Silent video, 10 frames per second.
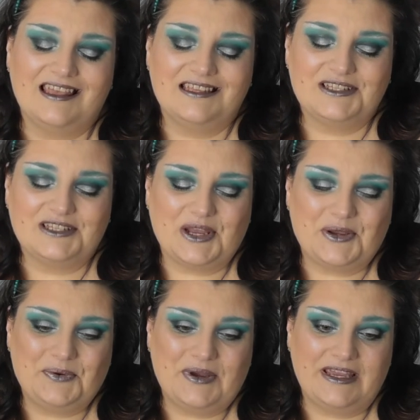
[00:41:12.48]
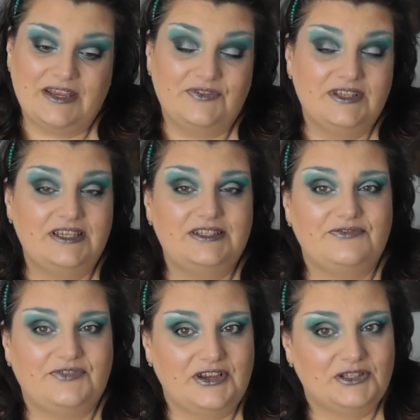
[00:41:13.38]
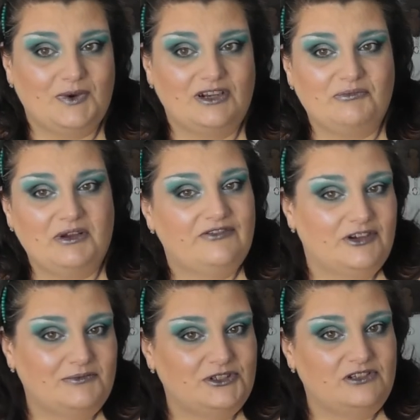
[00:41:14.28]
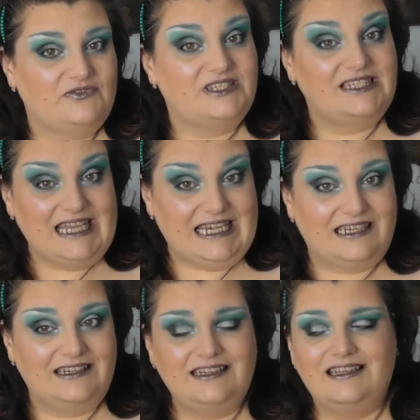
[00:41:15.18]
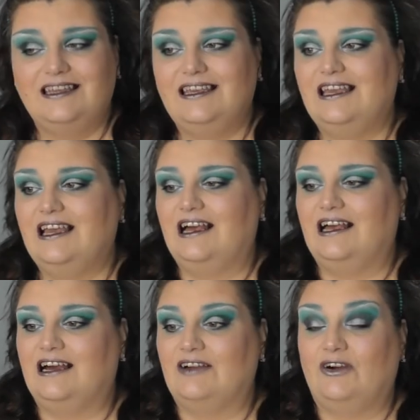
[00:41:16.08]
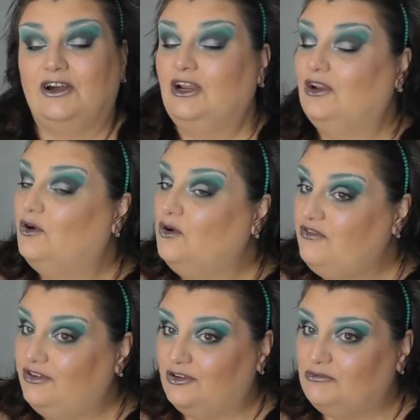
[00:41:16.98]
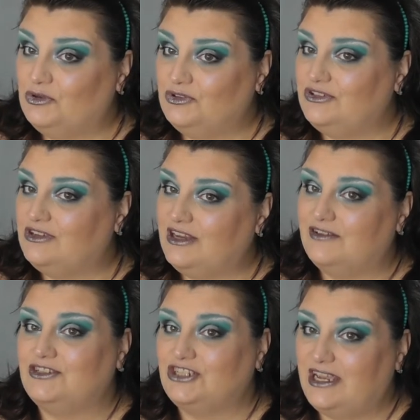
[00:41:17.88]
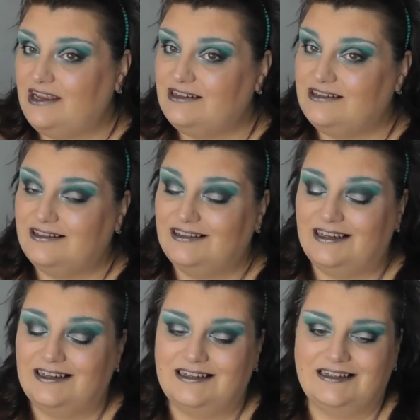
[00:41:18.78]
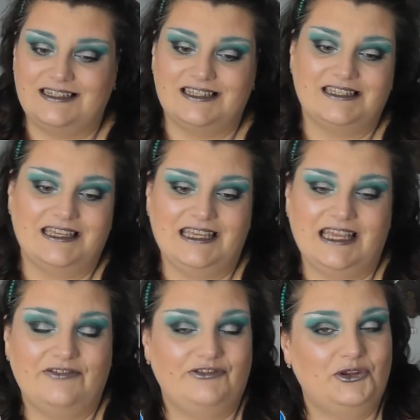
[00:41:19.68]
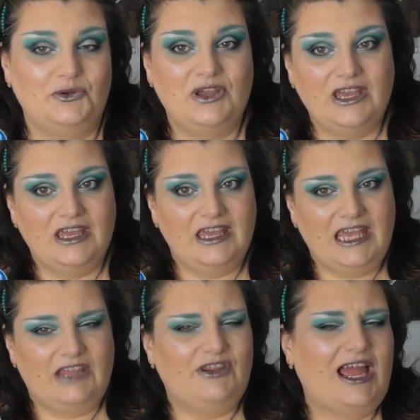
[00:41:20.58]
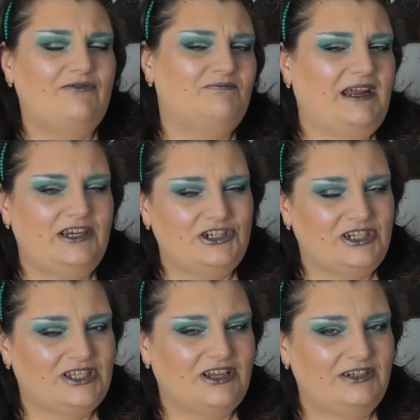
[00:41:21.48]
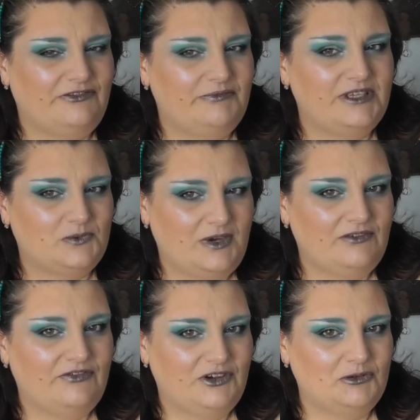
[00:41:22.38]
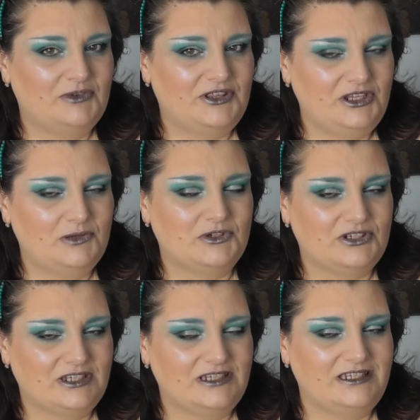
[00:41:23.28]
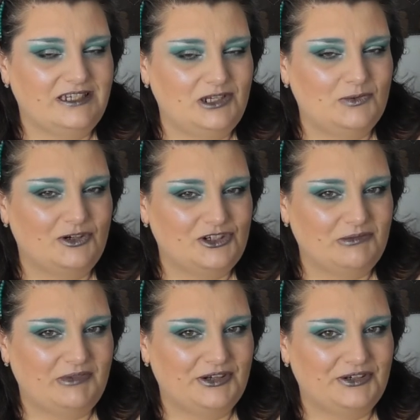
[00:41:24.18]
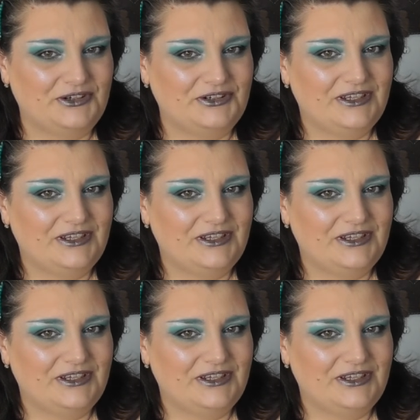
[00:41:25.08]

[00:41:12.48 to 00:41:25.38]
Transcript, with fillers: So if this is the first one of my films you've seen, I've got an awful lot more you can go and check to see if you haven't managed to decide from this one film whether you want to continue watching me or not.